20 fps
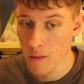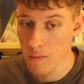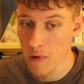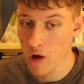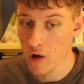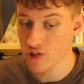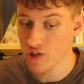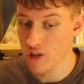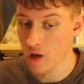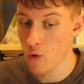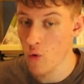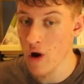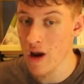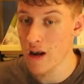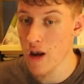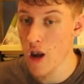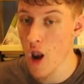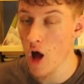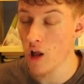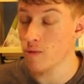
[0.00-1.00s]
because the
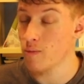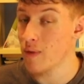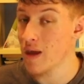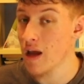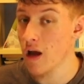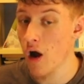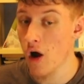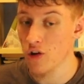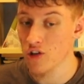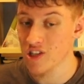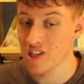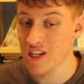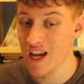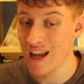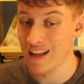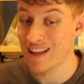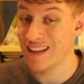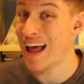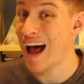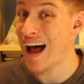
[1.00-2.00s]
queen not being on
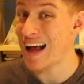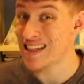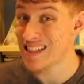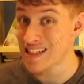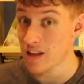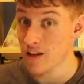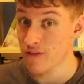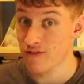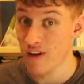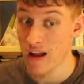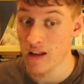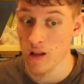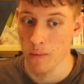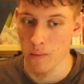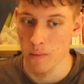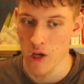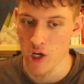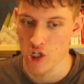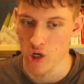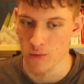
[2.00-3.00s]
c8 doesn't defend the
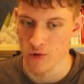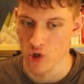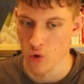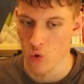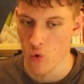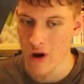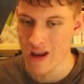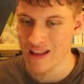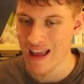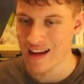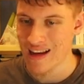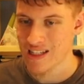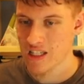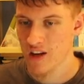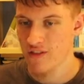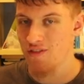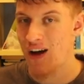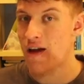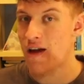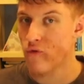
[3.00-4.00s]
bishop, so queen takes
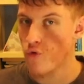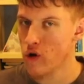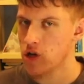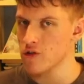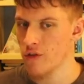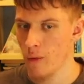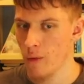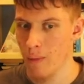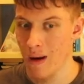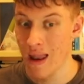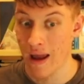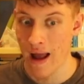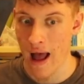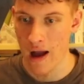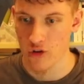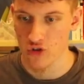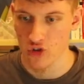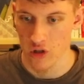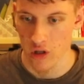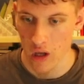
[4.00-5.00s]
c5 wins for black
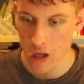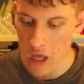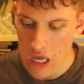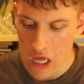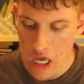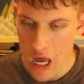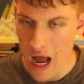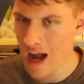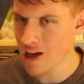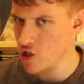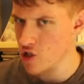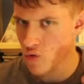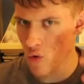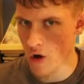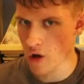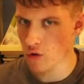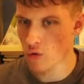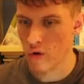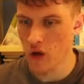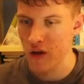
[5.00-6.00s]
actually. I just
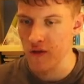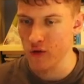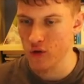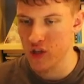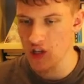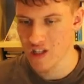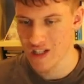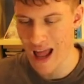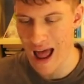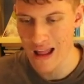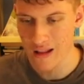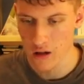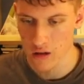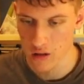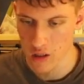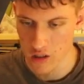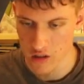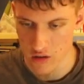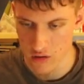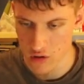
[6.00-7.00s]
wanted to give you these
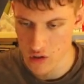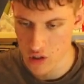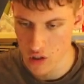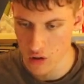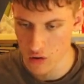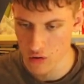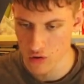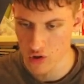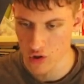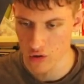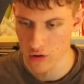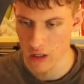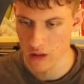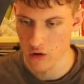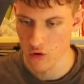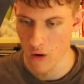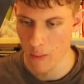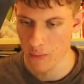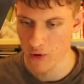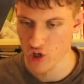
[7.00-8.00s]
subtleties so that
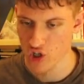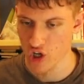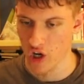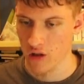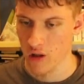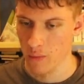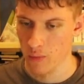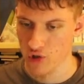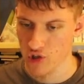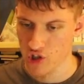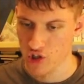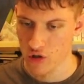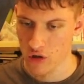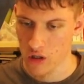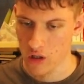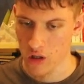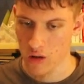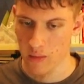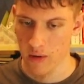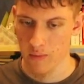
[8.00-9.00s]
you appreciate the position a
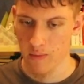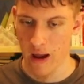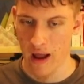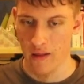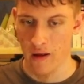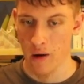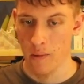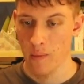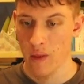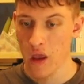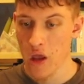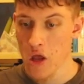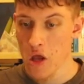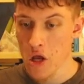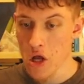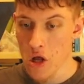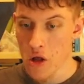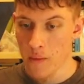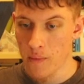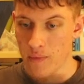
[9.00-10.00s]
little bit better.
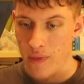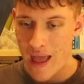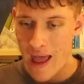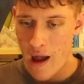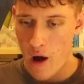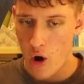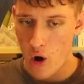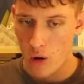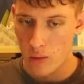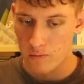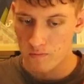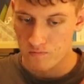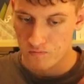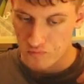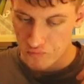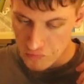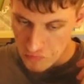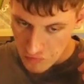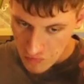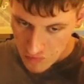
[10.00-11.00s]
Now,
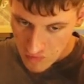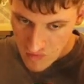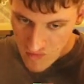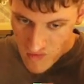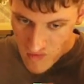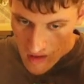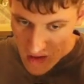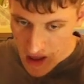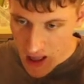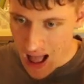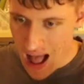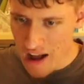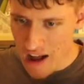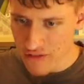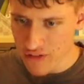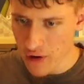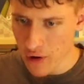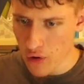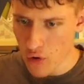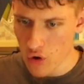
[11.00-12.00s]

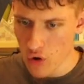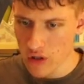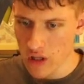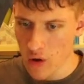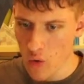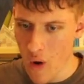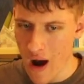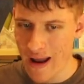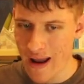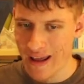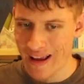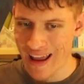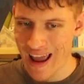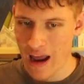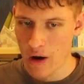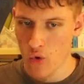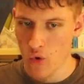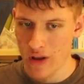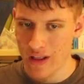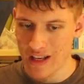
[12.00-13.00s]
after rook d1,
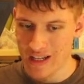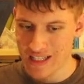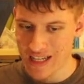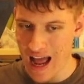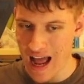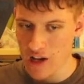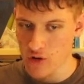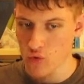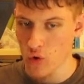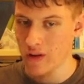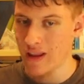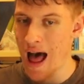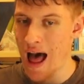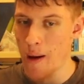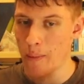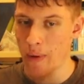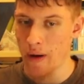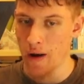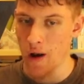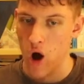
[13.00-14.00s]
again, we discuss what
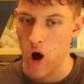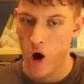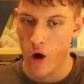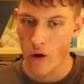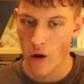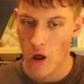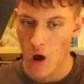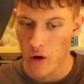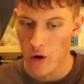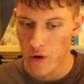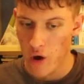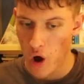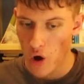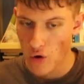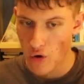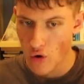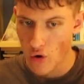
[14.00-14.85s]
happened on